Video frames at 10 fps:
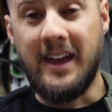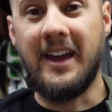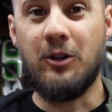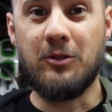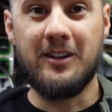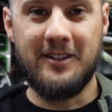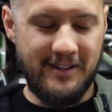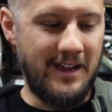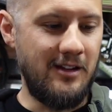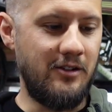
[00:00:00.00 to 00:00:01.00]
How good
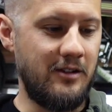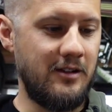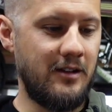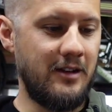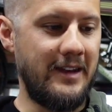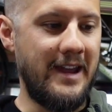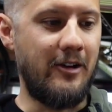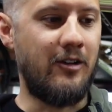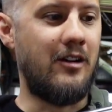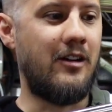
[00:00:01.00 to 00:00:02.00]
does that look?
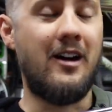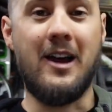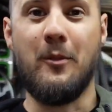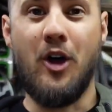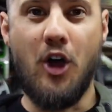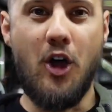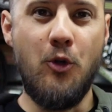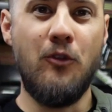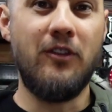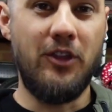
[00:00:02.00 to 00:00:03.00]
Now, I am
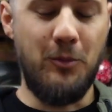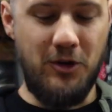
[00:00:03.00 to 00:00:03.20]
over the